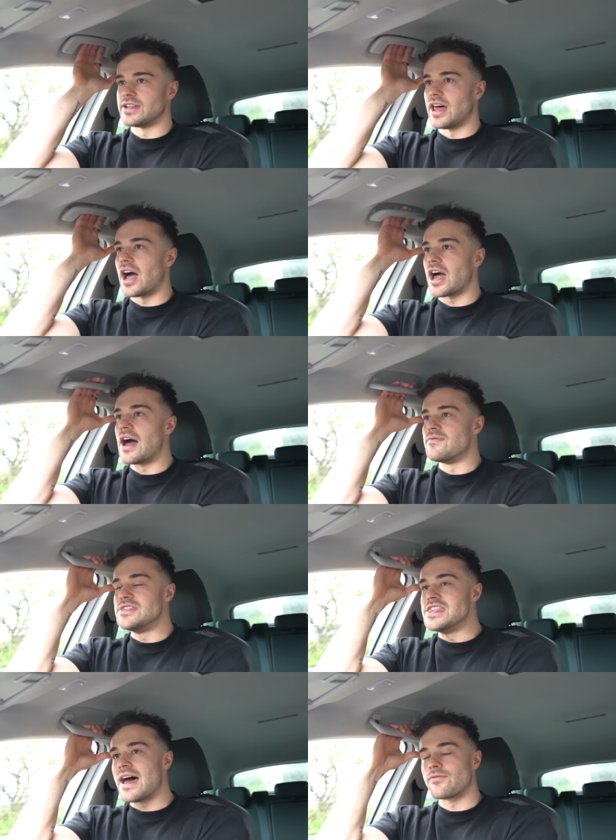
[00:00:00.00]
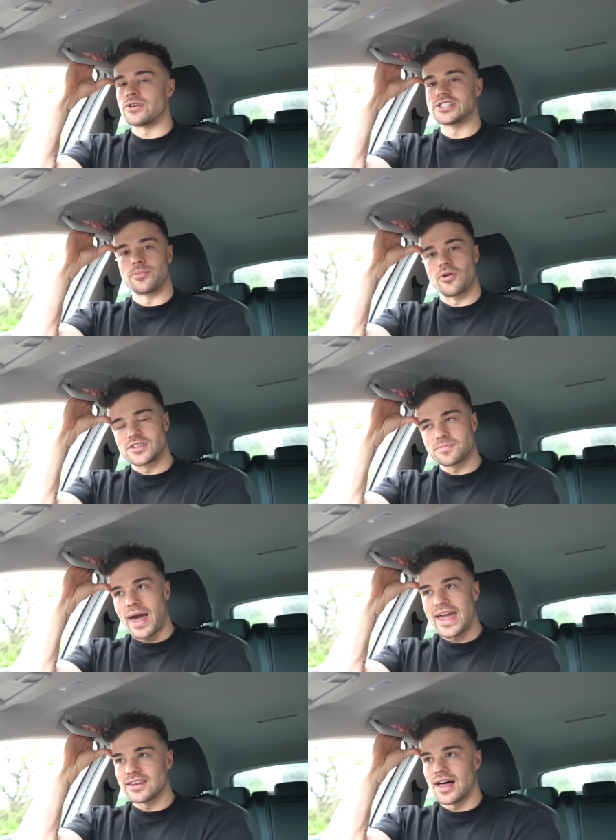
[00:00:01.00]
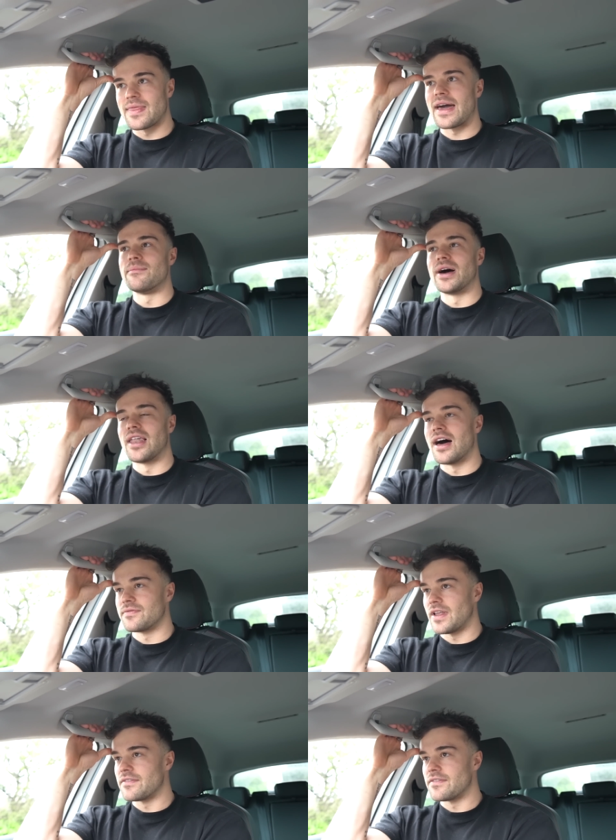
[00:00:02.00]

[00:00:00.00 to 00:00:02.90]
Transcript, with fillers: And like, I, have never experienced pain like that in my life.